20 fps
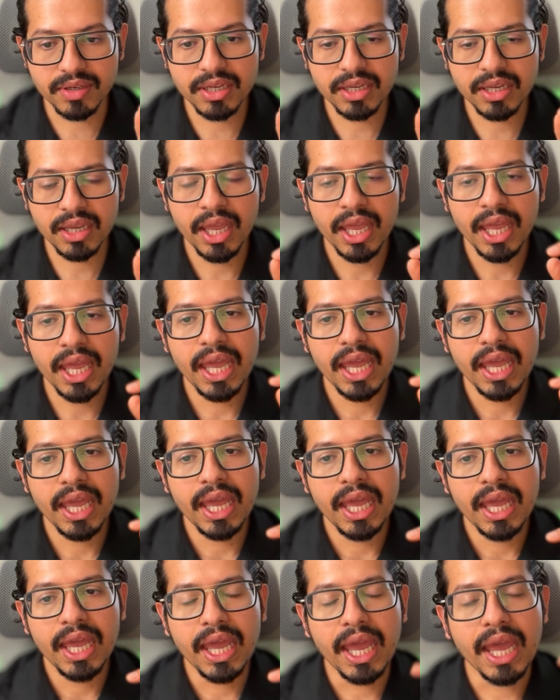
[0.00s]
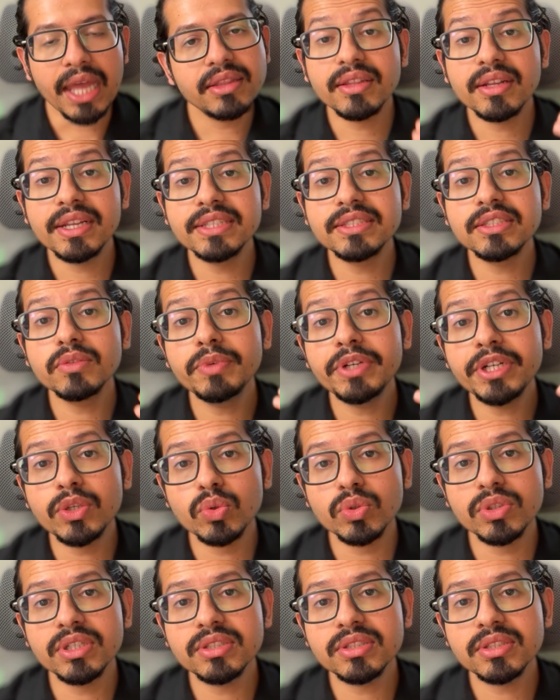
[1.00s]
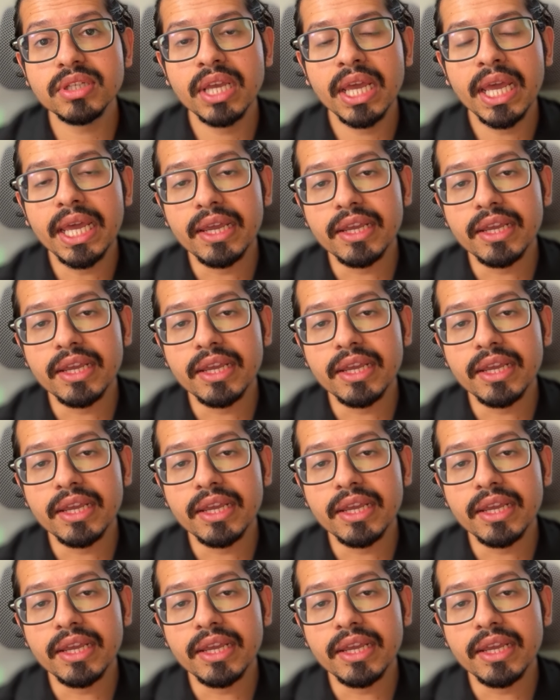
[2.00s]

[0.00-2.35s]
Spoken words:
Okay, and the reason we do this